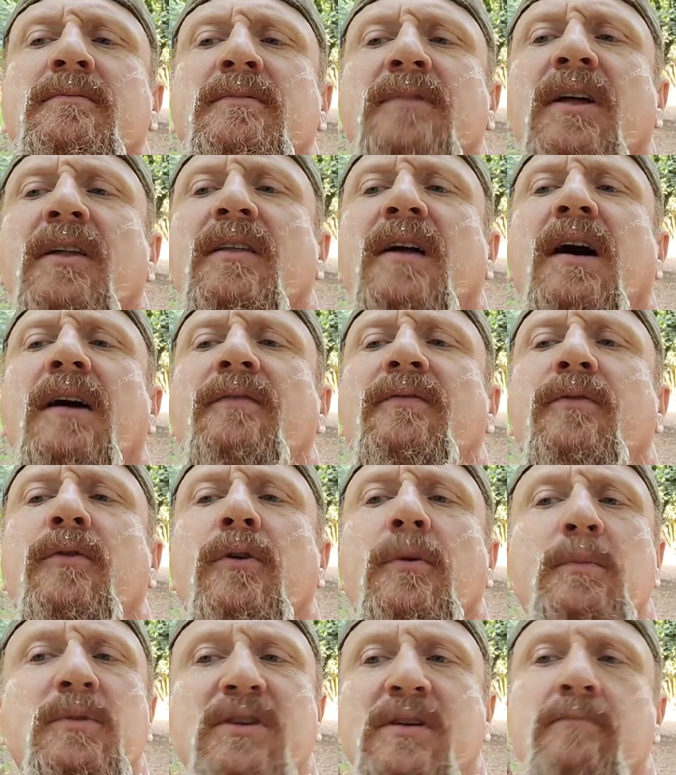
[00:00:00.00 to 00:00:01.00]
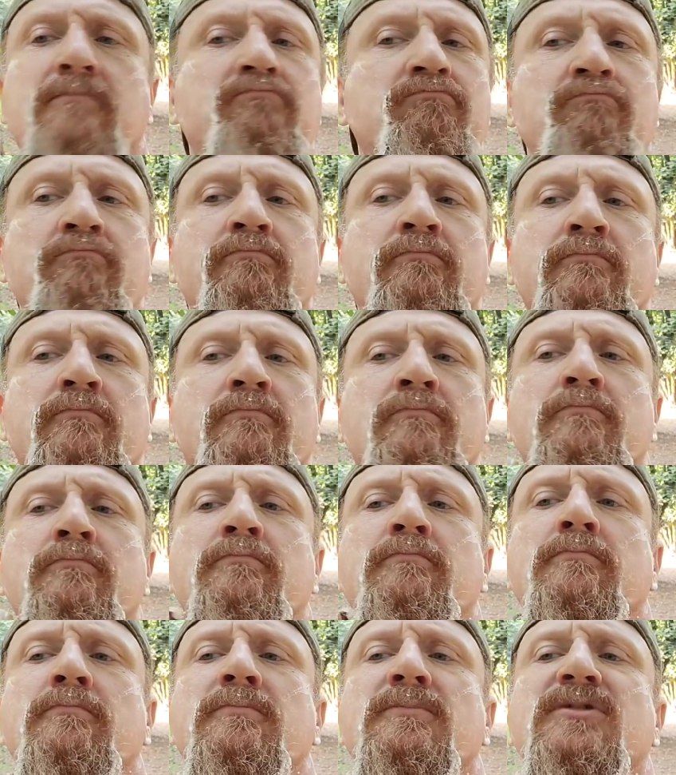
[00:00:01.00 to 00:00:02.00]
the thought forms.
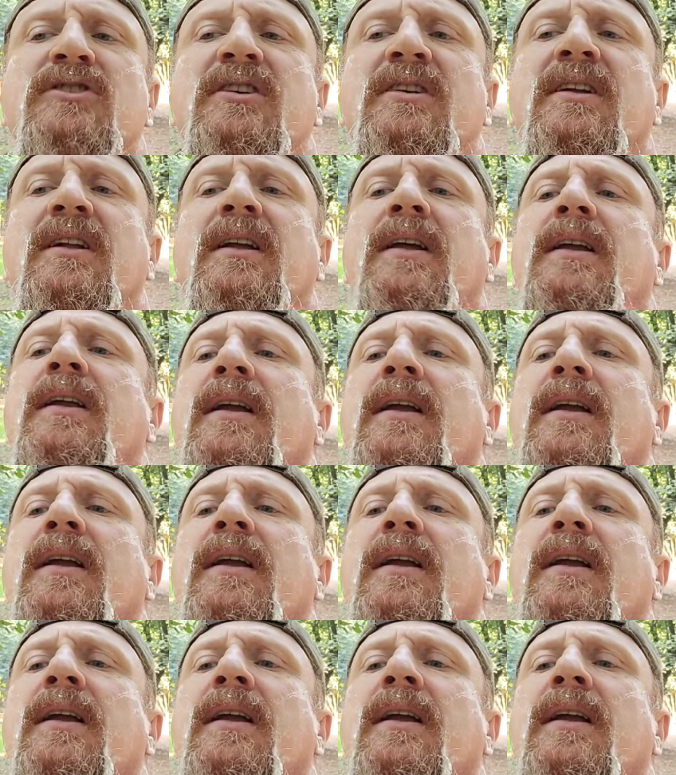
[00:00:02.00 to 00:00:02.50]
She didn't,